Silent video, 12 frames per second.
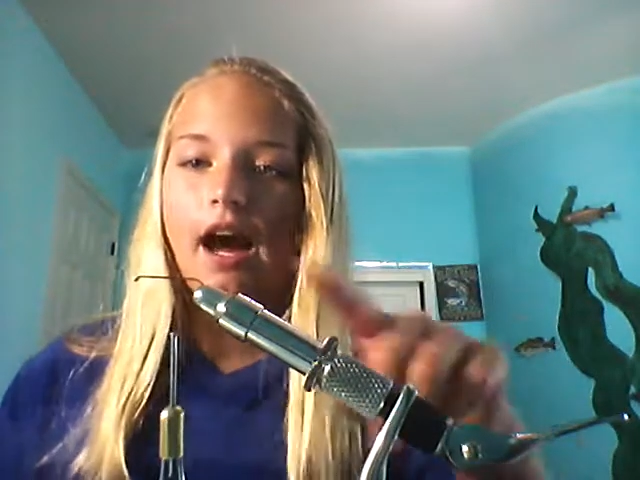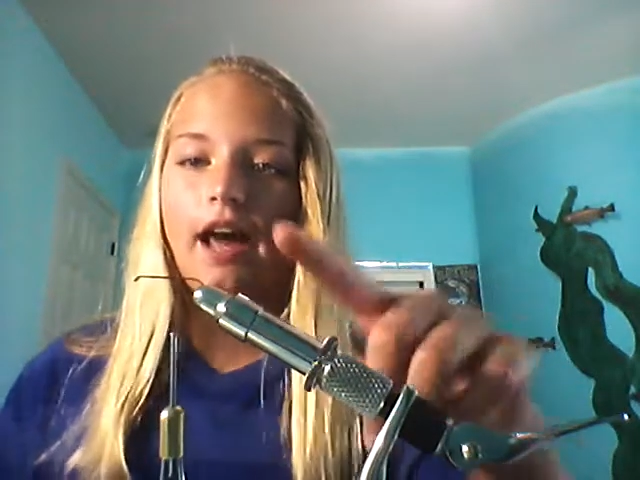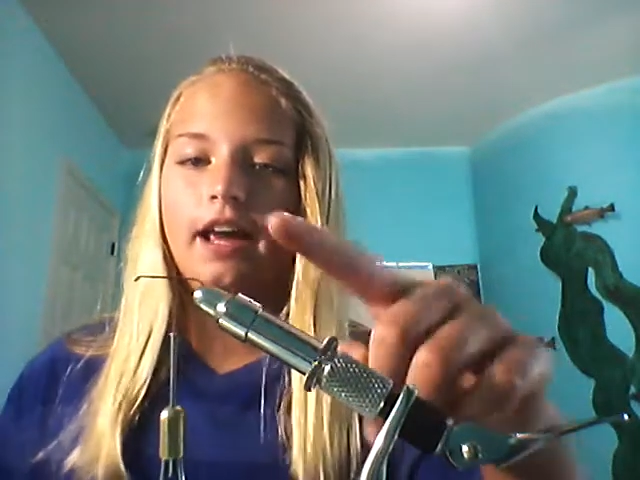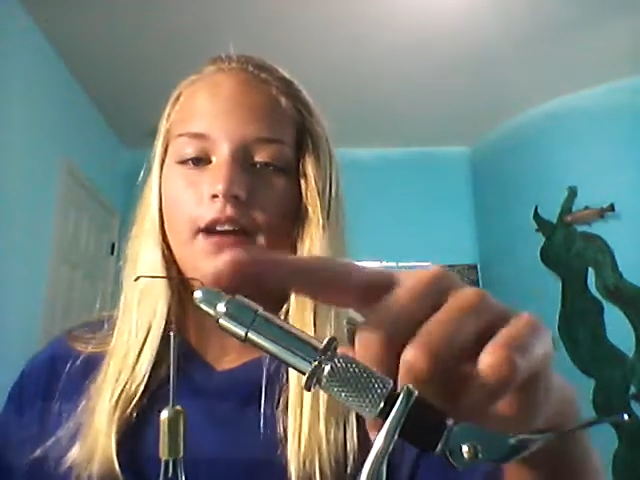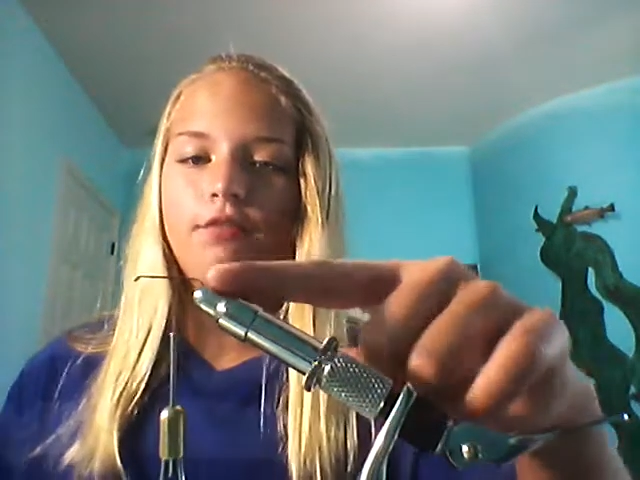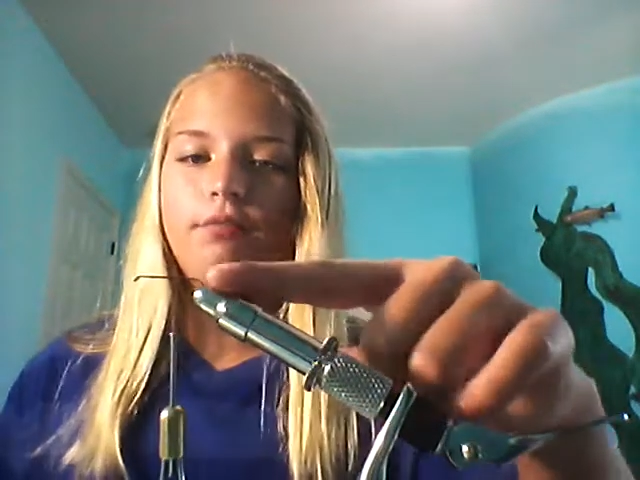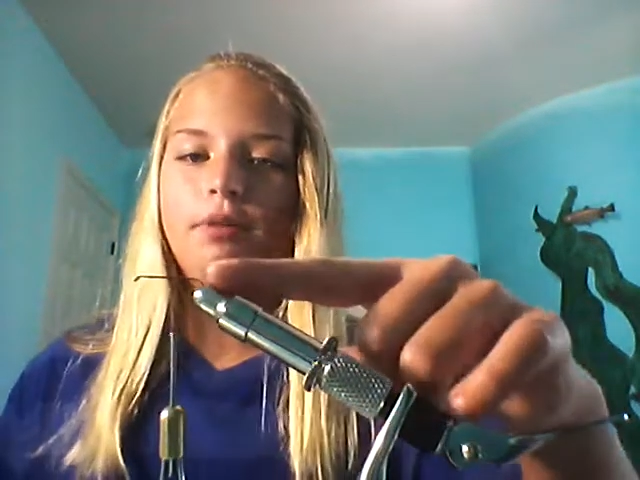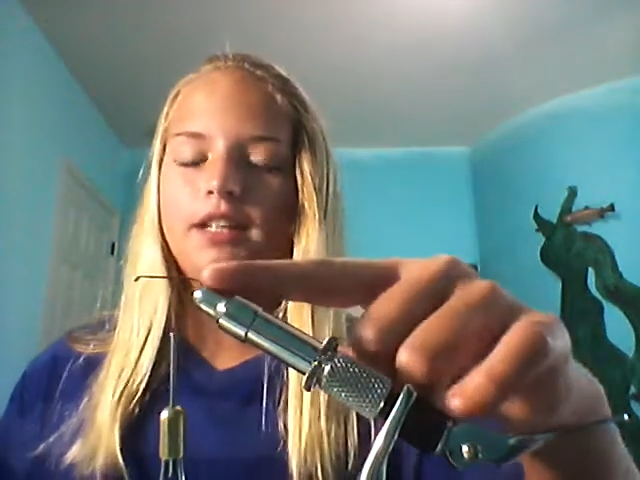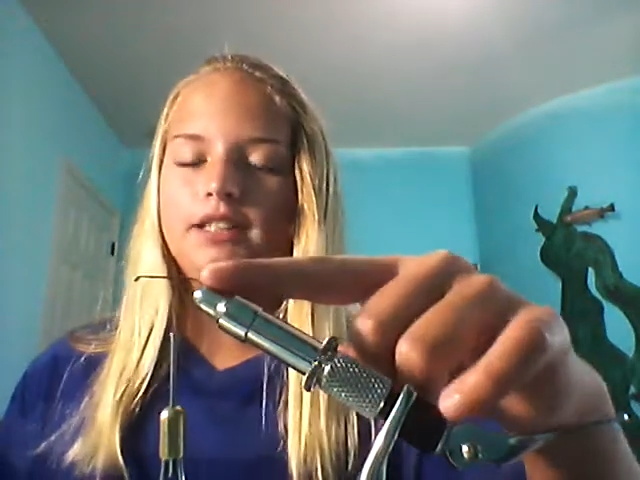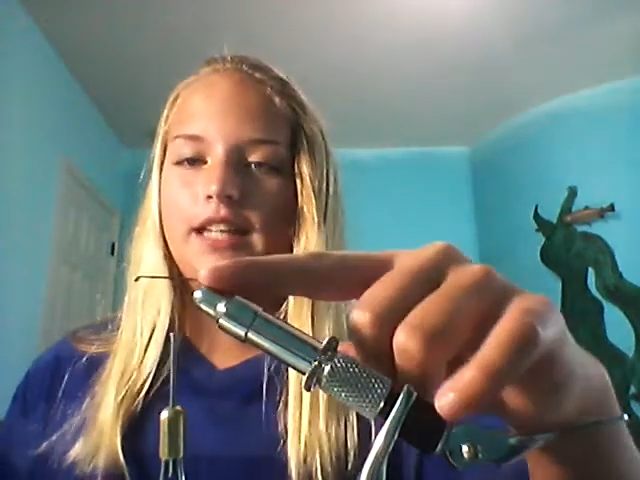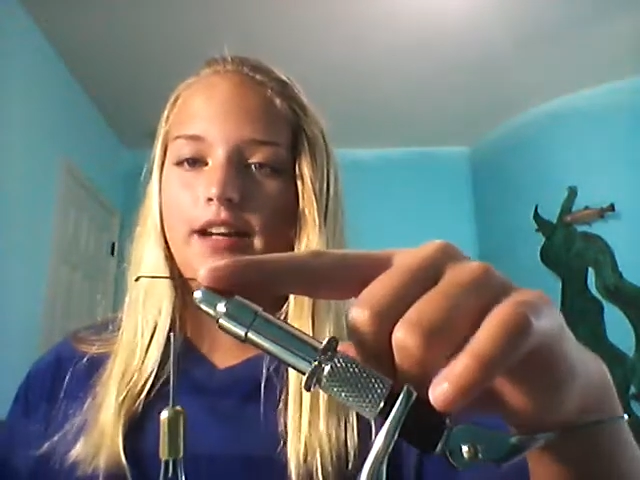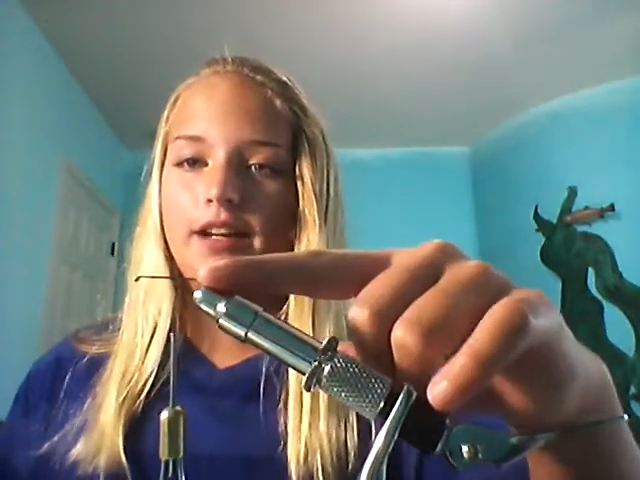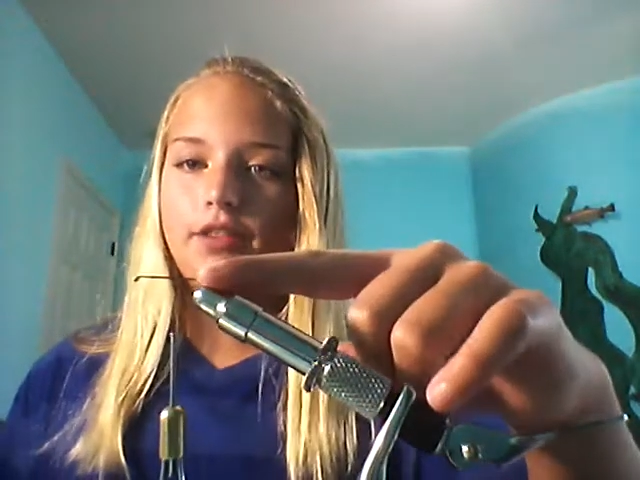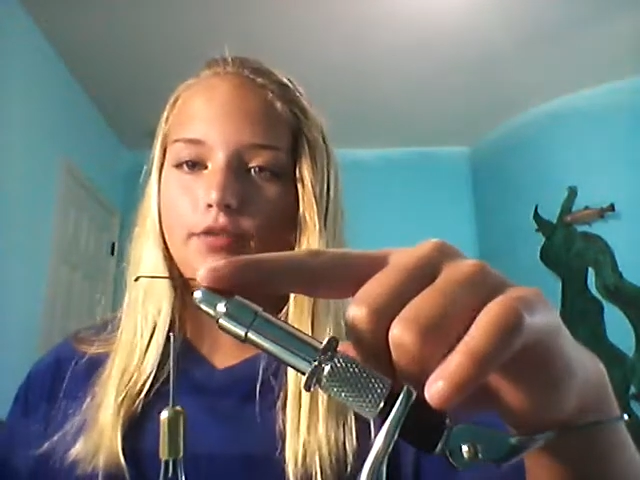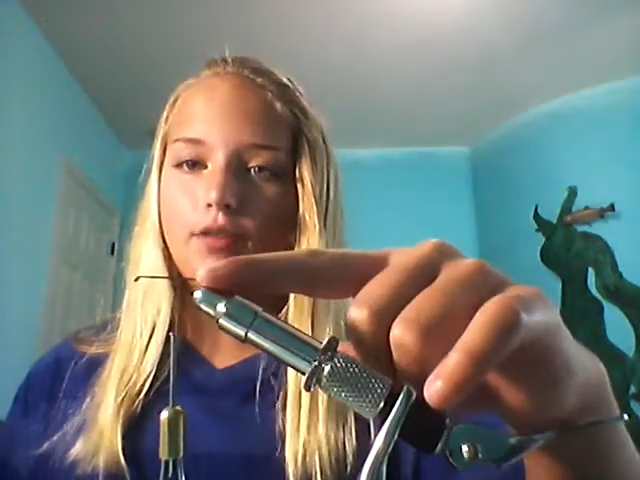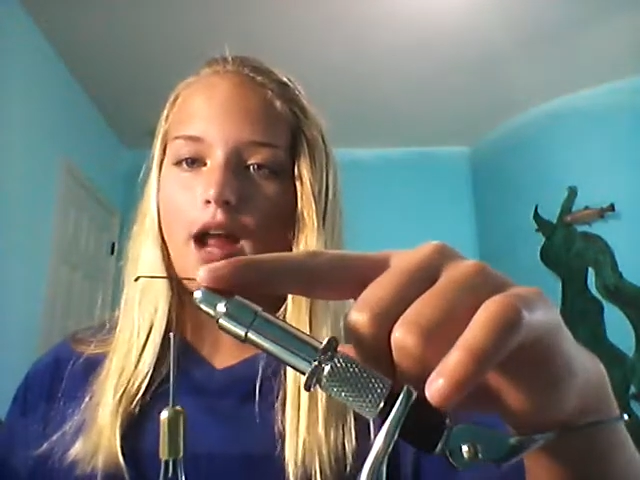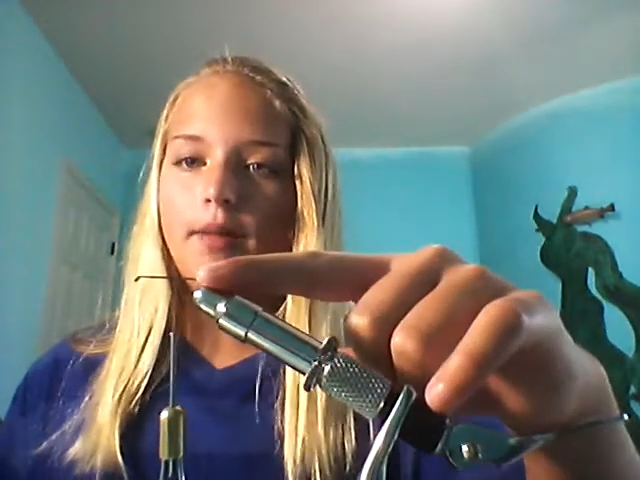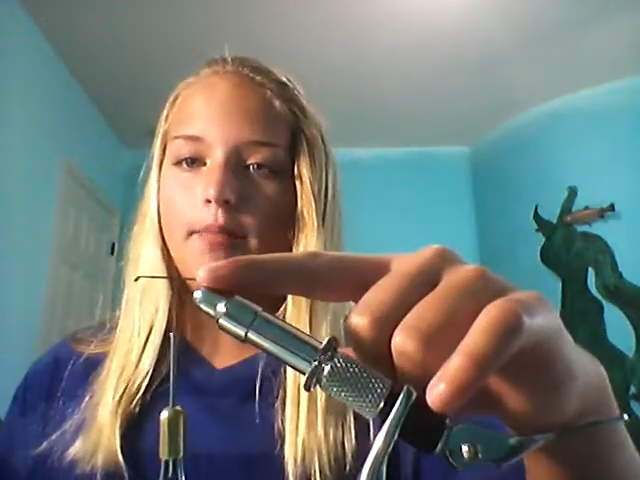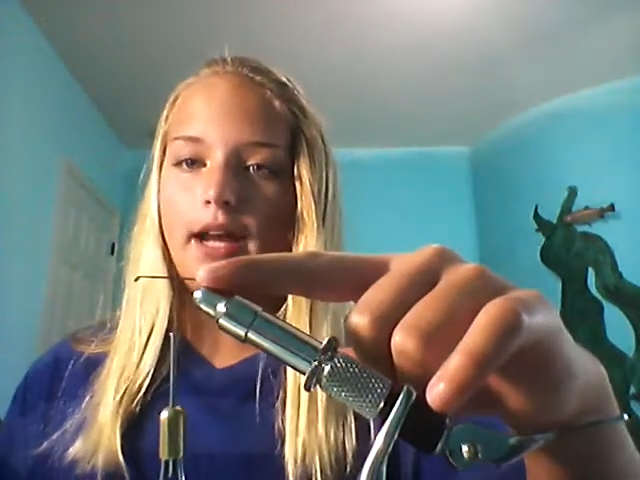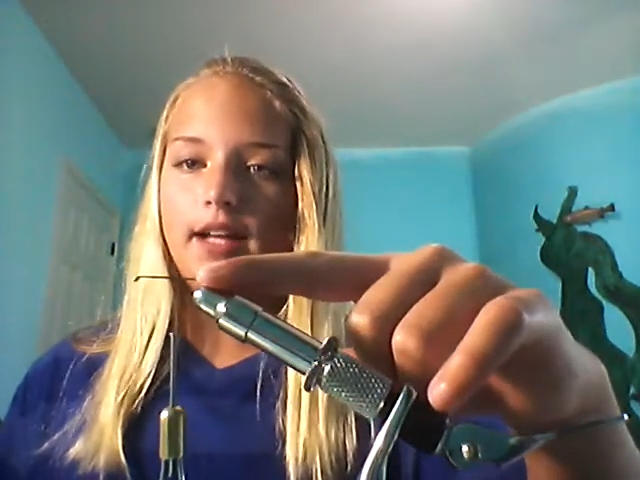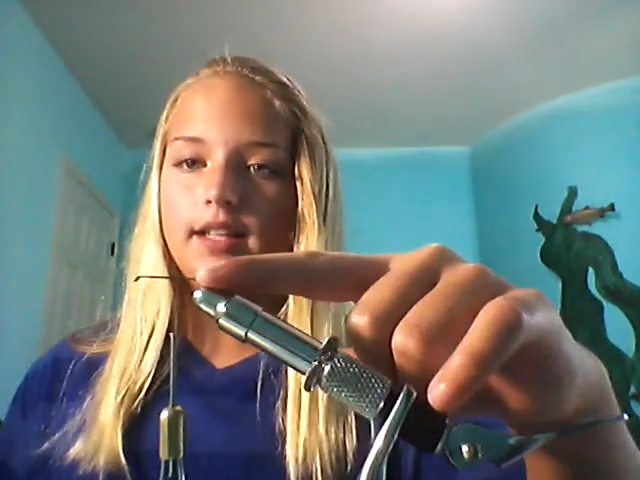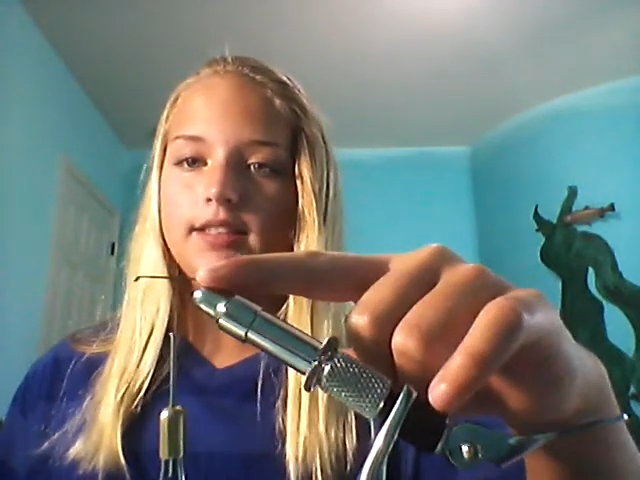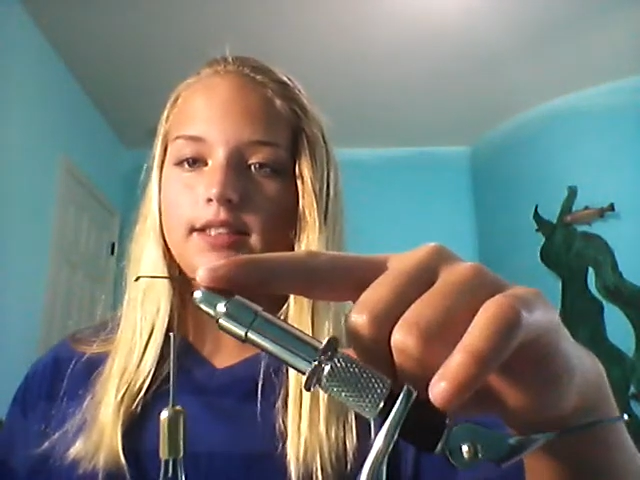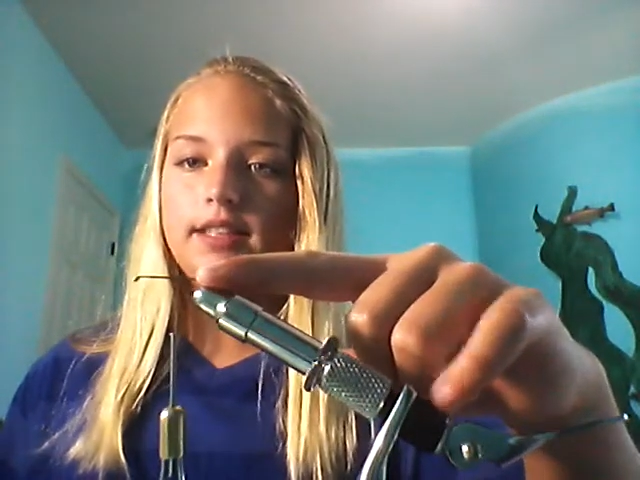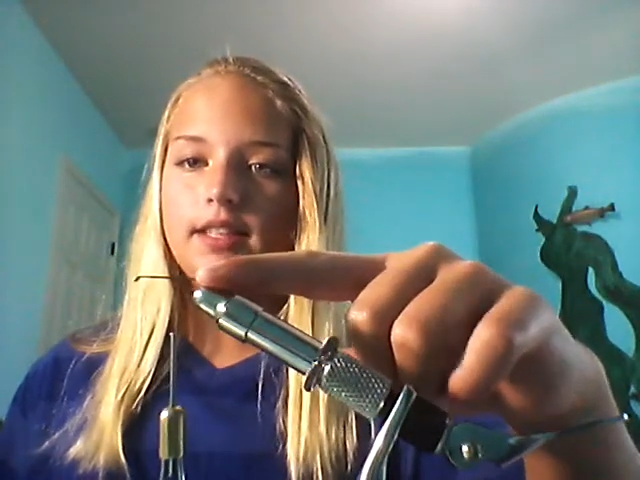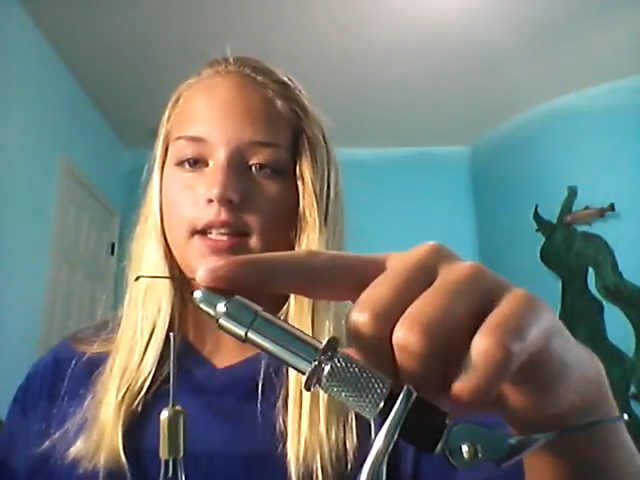I have put down a thread base,